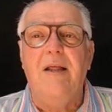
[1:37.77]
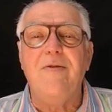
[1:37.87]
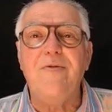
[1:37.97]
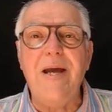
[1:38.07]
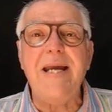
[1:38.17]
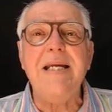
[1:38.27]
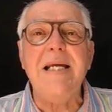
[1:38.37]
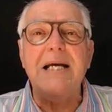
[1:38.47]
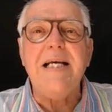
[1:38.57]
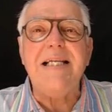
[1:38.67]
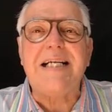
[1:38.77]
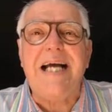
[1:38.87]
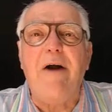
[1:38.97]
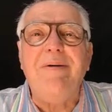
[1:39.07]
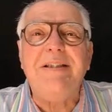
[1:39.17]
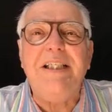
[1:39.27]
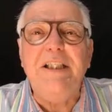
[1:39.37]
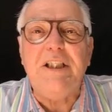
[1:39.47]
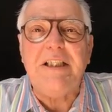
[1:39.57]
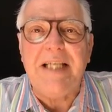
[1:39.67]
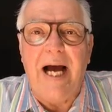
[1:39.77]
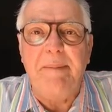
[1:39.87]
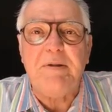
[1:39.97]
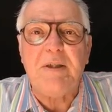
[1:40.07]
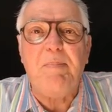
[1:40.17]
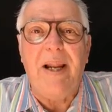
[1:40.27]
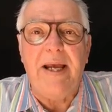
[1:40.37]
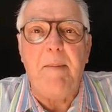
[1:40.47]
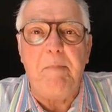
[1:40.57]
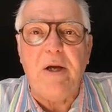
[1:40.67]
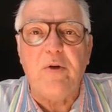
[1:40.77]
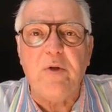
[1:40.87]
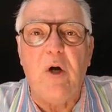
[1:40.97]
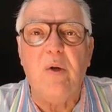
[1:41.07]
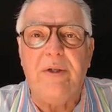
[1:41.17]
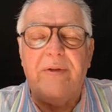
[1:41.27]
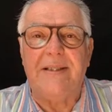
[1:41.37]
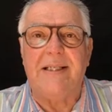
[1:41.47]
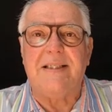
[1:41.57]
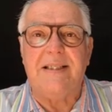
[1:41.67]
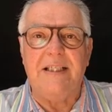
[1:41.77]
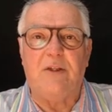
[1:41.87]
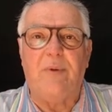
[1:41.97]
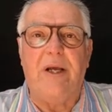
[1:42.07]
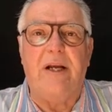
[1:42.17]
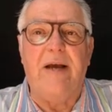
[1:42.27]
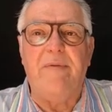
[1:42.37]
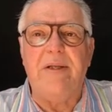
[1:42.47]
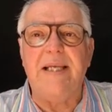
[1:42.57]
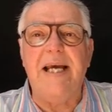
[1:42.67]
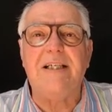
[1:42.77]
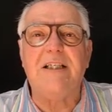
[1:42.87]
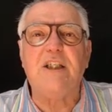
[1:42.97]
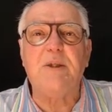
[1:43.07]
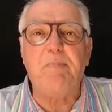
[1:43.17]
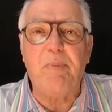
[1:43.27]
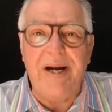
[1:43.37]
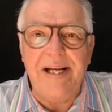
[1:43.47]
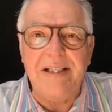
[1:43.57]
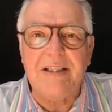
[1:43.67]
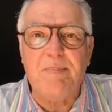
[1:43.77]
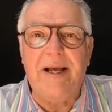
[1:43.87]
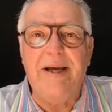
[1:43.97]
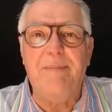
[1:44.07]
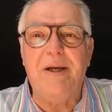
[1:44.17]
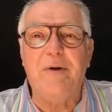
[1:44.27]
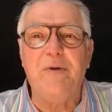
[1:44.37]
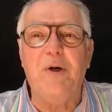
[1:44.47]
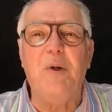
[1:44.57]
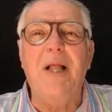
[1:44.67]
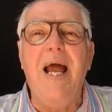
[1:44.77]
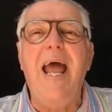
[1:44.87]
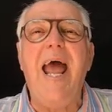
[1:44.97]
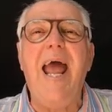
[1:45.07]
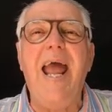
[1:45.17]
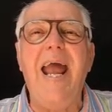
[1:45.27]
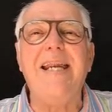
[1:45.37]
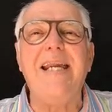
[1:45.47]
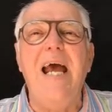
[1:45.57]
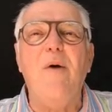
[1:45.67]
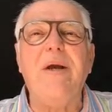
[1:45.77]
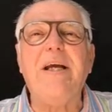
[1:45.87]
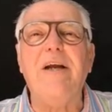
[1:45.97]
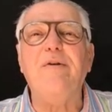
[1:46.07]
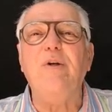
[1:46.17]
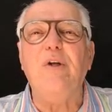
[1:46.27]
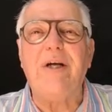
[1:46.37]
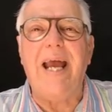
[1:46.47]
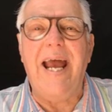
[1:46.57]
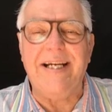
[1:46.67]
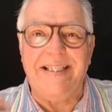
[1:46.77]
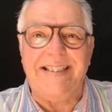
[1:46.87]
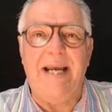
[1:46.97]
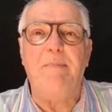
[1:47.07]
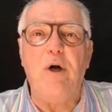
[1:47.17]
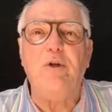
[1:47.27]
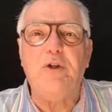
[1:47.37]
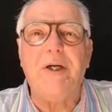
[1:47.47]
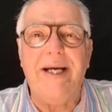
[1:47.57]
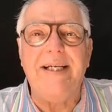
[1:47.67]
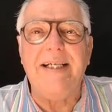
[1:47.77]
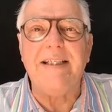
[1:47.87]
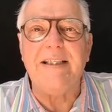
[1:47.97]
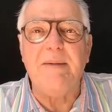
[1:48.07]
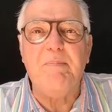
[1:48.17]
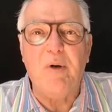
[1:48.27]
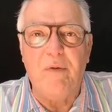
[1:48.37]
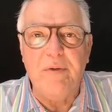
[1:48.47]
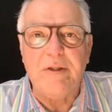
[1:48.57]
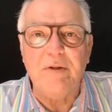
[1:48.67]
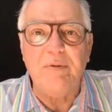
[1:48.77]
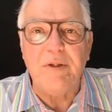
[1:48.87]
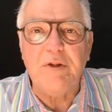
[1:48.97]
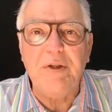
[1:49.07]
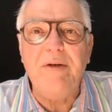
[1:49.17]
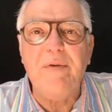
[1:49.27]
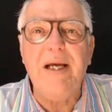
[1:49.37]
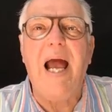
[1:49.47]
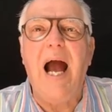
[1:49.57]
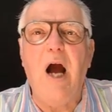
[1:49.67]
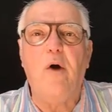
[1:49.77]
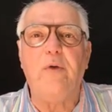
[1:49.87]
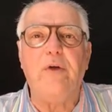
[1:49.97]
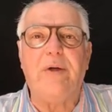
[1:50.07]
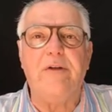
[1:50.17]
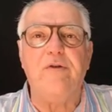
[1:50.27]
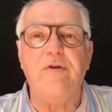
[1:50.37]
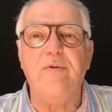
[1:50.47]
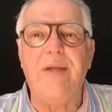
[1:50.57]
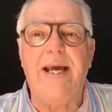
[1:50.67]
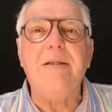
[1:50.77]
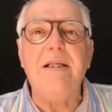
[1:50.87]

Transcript: Then currency types play a big role in the success. We're going to cover that. Spreads play a big role. And we're going to look at demo trading the Profit Retriever, how you can do that.